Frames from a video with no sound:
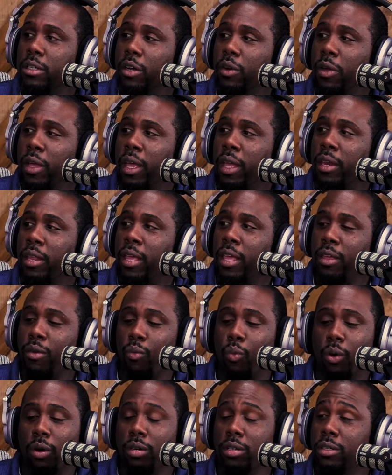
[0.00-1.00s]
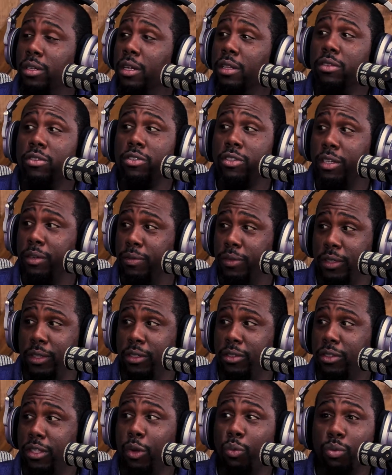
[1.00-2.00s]
And He worked another 7
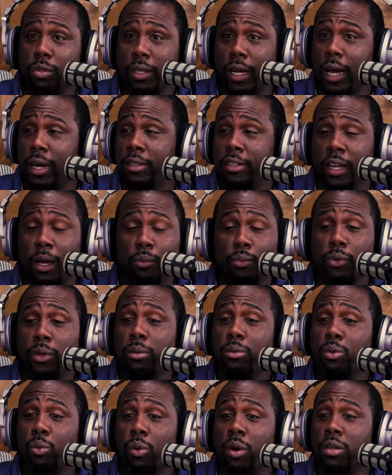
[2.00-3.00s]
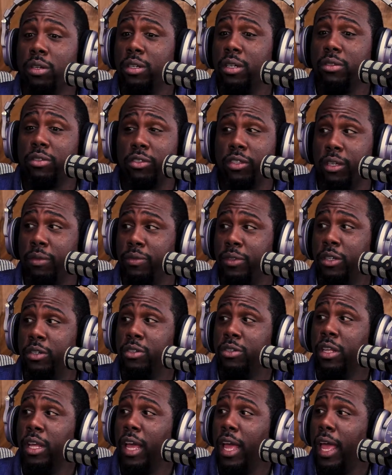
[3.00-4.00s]
years. It was God's time for Him to work another 7
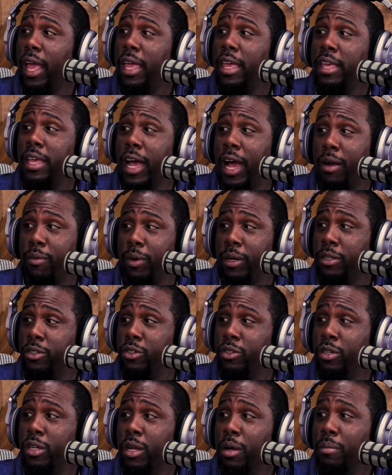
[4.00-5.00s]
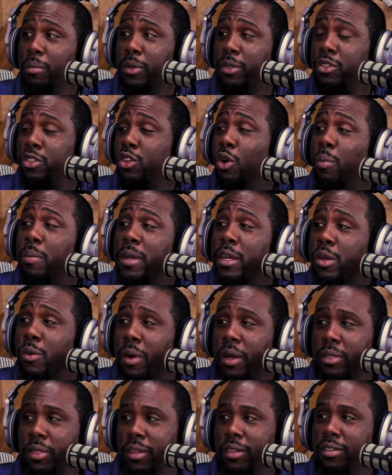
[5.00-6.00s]
years, and He got Rachel. But so many
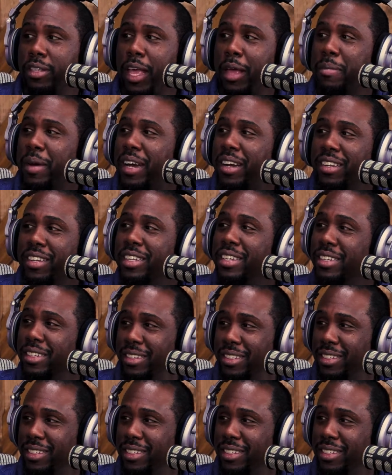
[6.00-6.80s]
great things came out of Leah.